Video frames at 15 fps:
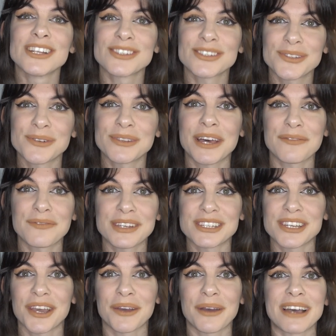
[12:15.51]
to do that
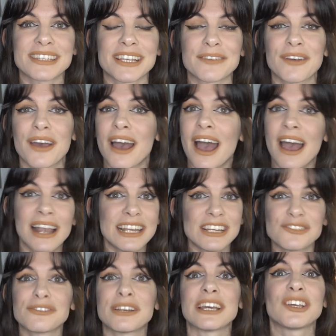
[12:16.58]
video, as I've
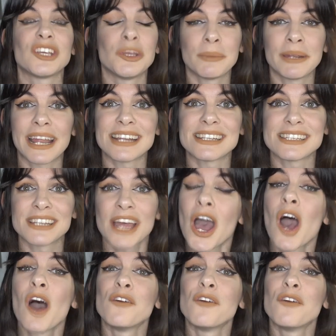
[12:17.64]
literally accumulated